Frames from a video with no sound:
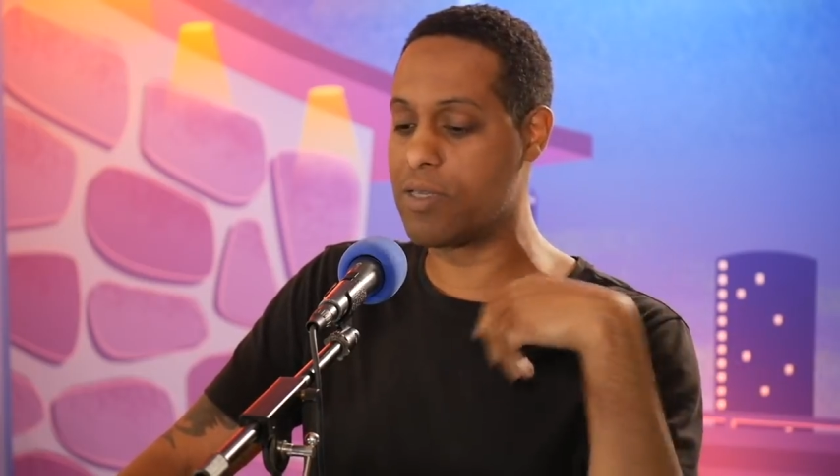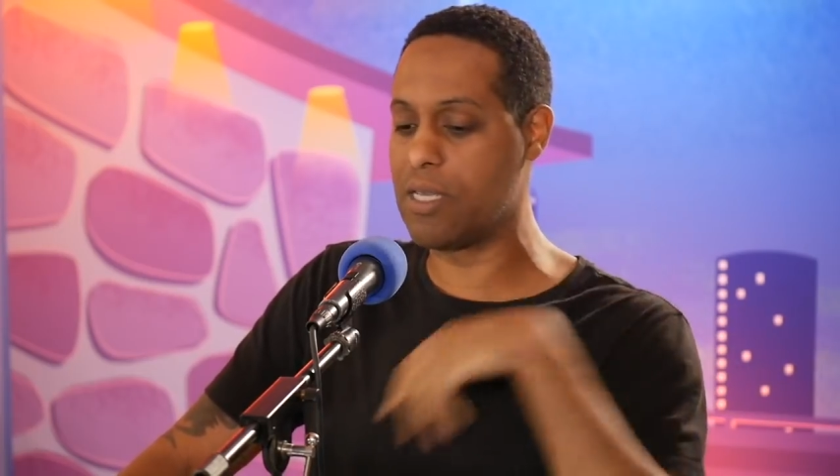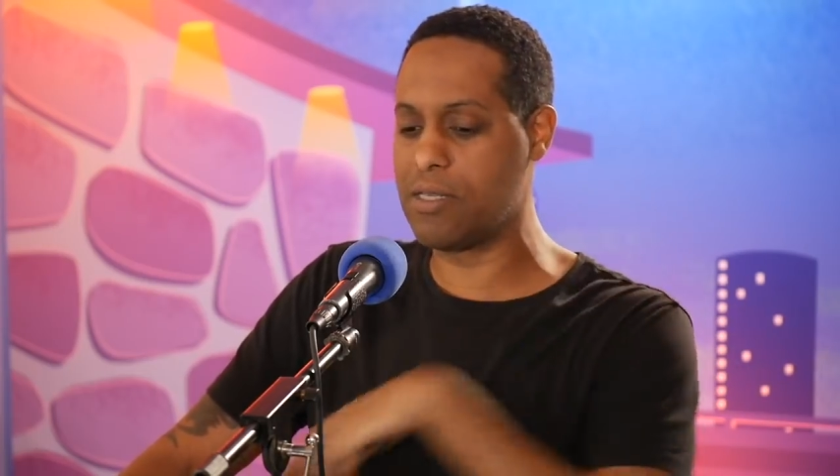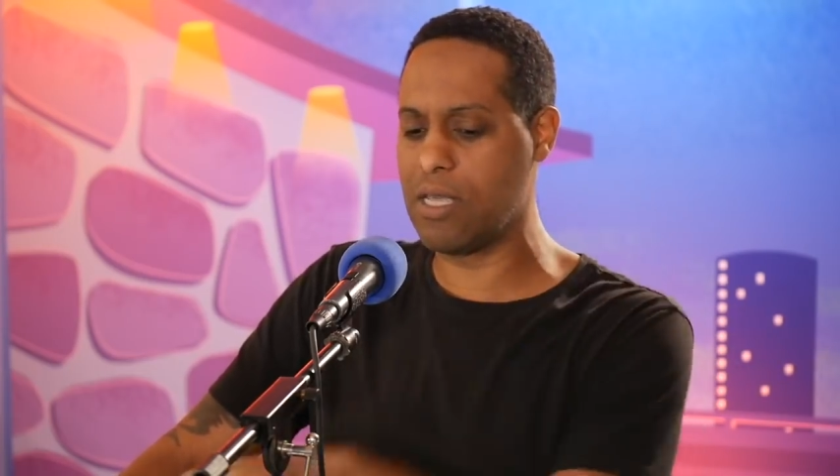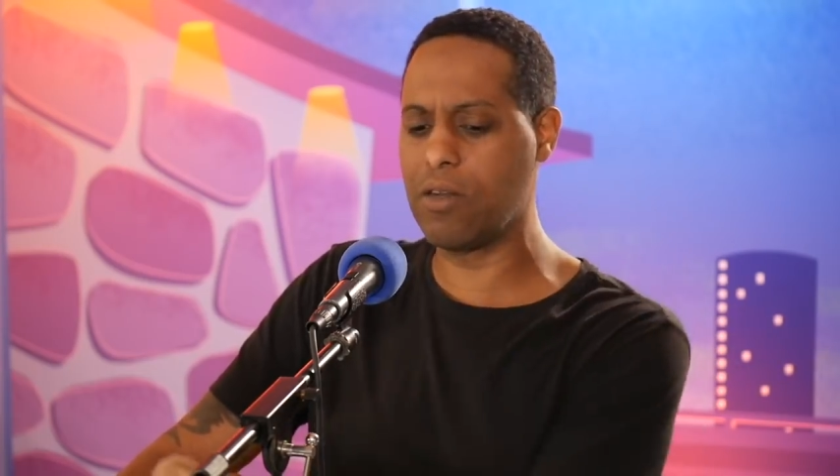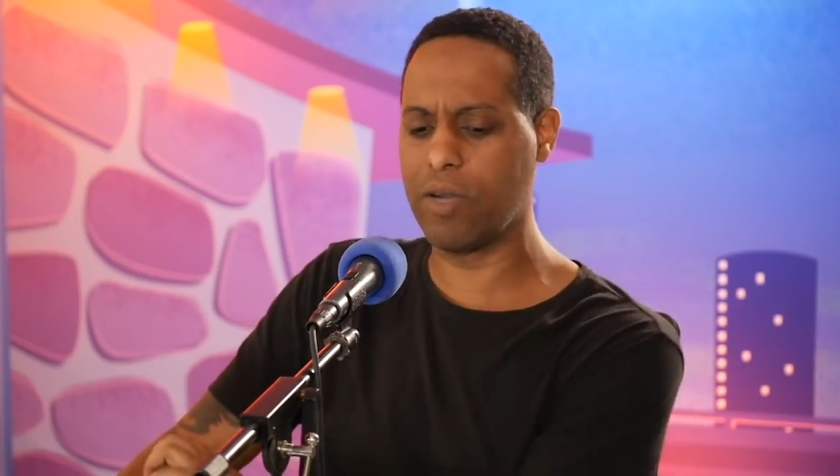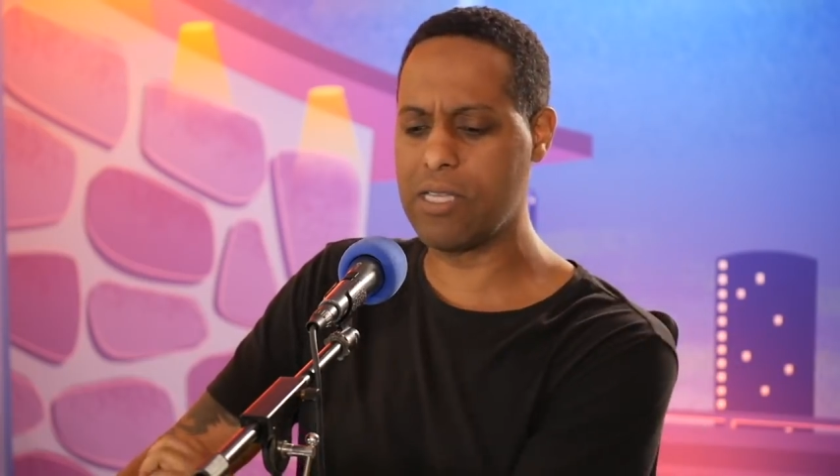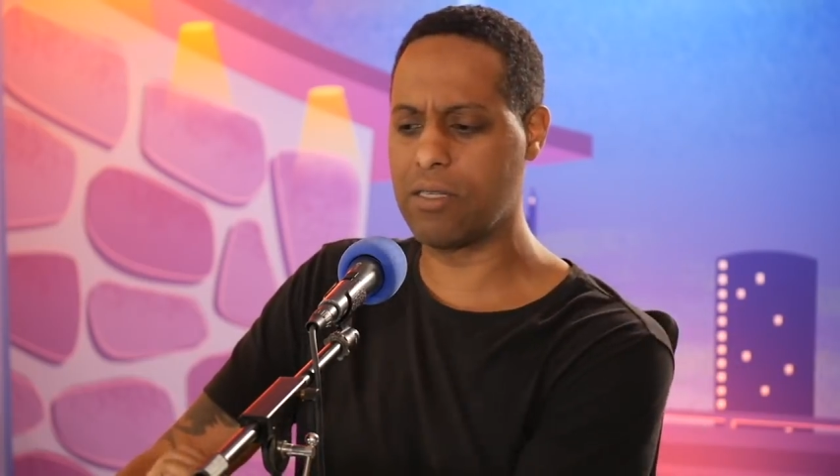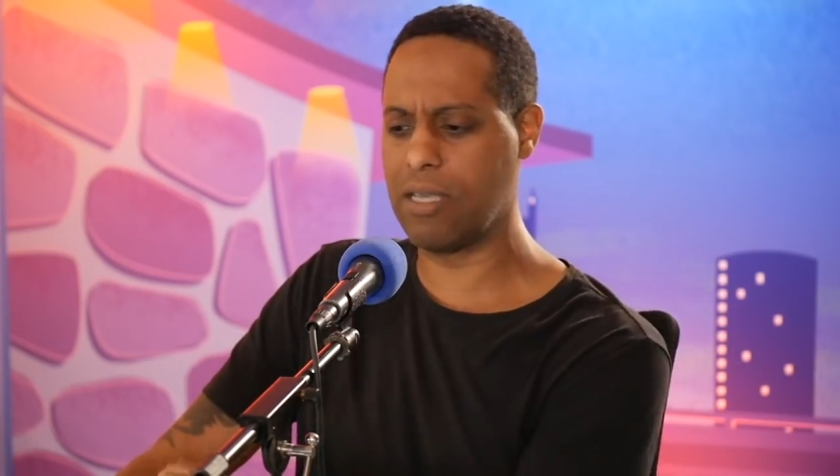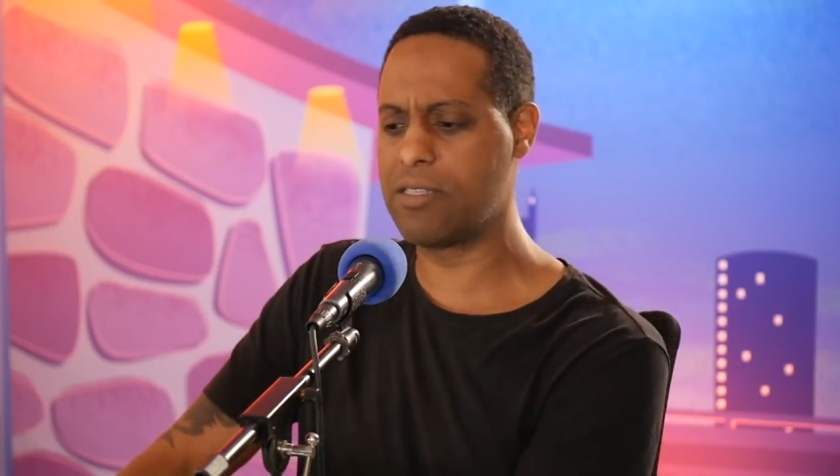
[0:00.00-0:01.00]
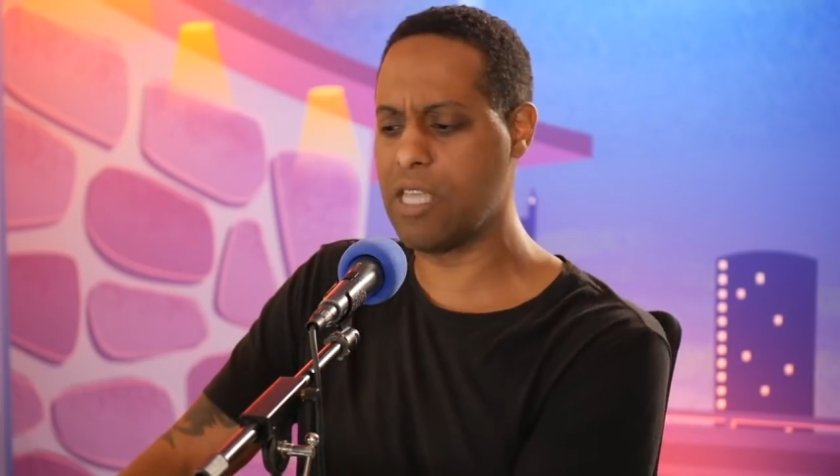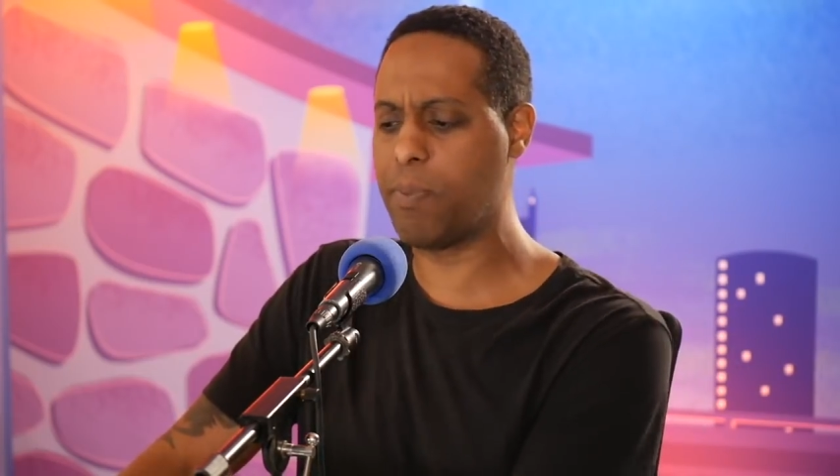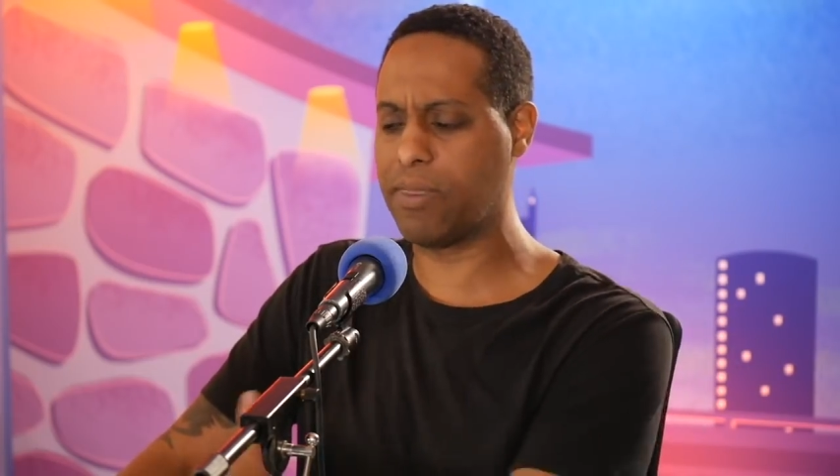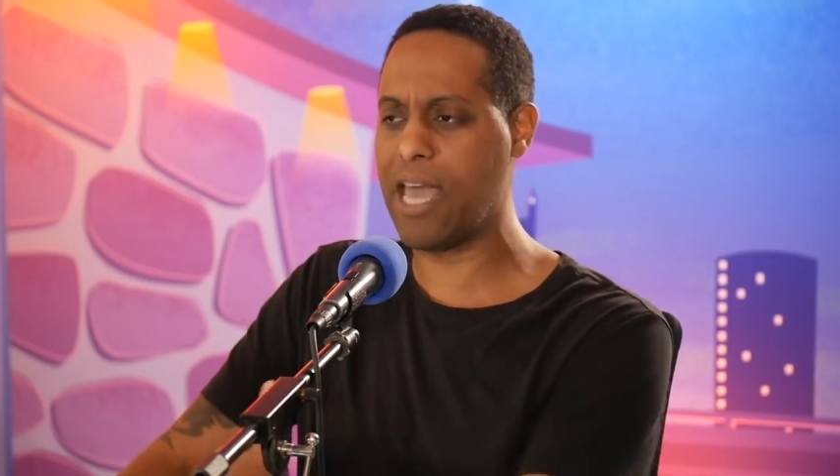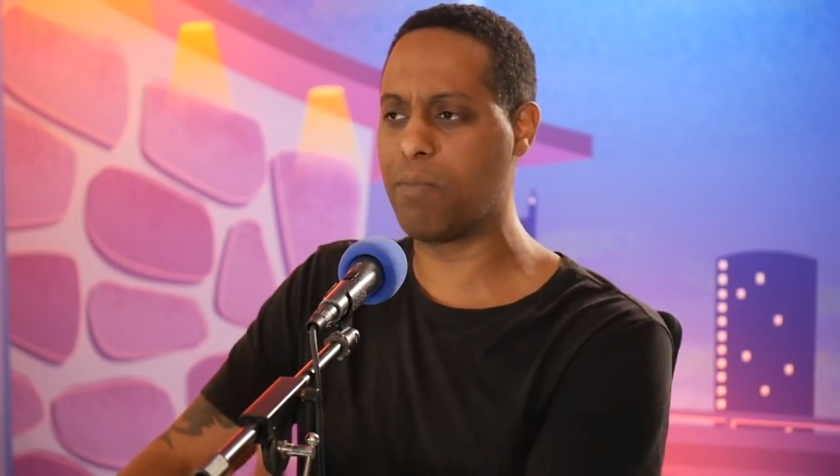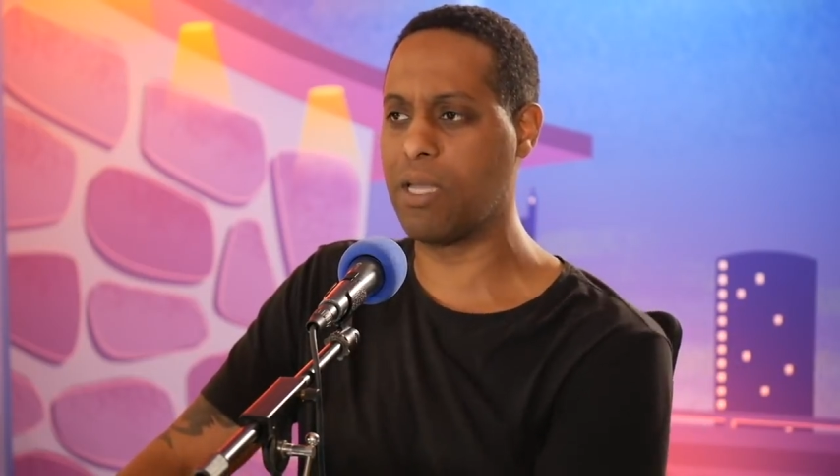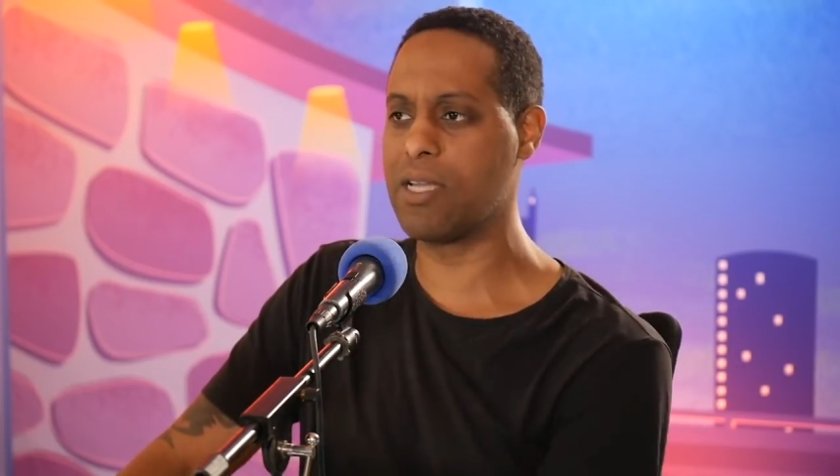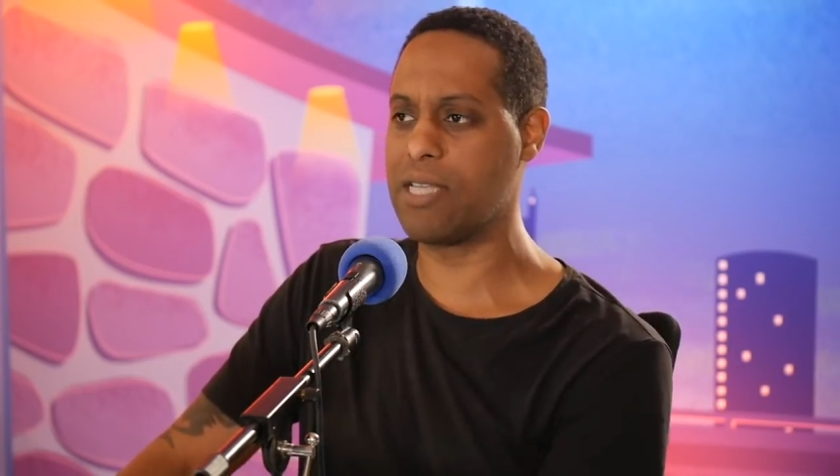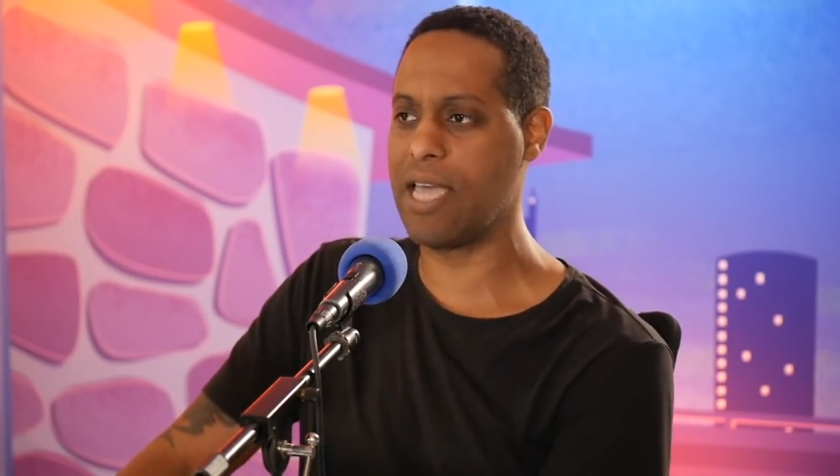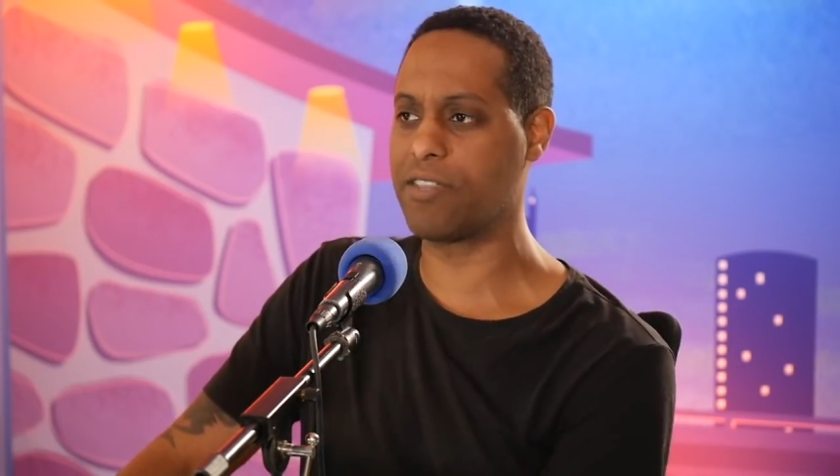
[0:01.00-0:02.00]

He's you know he's he's sympathetic because he has